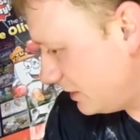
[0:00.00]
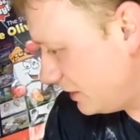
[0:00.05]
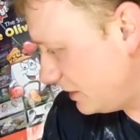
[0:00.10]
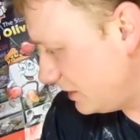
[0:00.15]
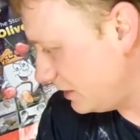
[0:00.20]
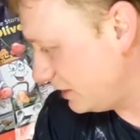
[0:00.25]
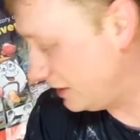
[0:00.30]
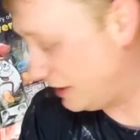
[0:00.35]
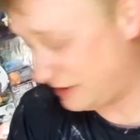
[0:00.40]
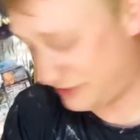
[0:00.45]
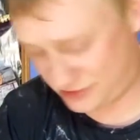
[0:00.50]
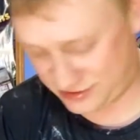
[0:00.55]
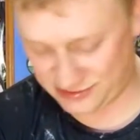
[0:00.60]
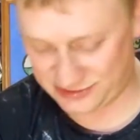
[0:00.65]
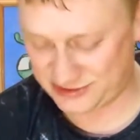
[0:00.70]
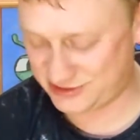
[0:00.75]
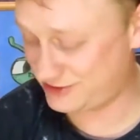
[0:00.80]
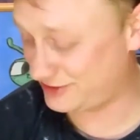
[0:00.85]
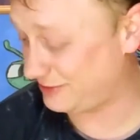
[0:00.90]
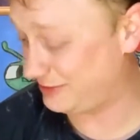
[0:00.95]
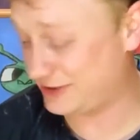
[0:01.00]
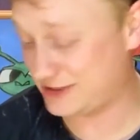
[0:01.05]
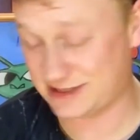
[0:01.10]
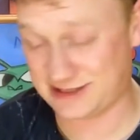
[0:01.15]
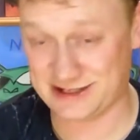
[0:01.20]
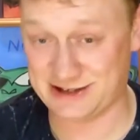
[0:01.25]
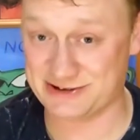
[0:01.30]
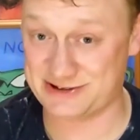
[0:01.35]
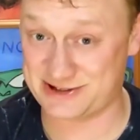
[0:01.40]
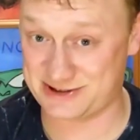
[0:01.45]
She got me
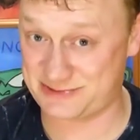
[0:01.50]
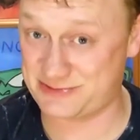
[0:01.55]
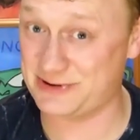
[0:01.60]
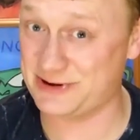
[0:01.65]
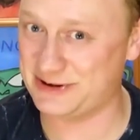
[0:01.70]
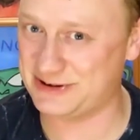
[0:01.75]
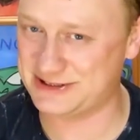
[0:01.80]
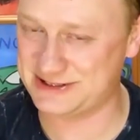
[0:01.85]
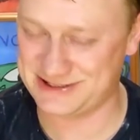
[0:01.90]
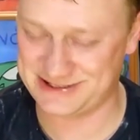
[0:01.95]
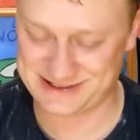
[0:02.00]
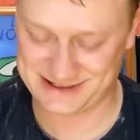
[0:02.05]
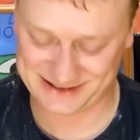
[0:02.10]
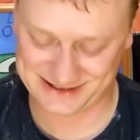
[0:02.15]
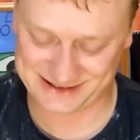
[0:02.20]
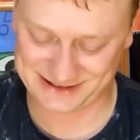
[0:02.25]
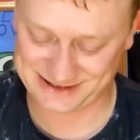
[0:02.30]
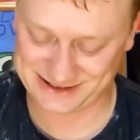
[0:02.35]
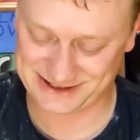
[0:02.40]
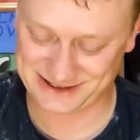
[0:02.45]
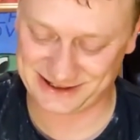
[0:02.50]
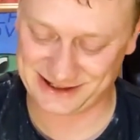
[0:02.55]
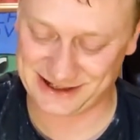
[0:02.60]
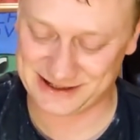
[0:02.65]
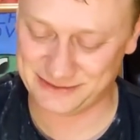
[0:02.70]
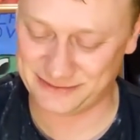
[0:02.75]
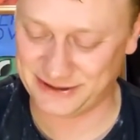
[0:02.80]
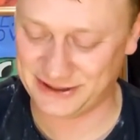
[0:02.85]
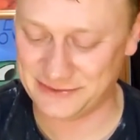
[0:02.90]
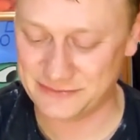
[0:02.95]
something else as well. I'll show
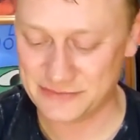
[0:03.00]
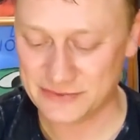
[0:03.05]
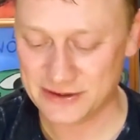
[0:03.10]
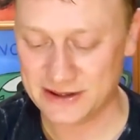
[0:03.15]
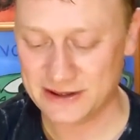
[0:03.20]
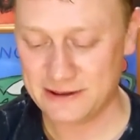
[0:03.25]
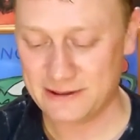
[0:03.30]
that in a minute.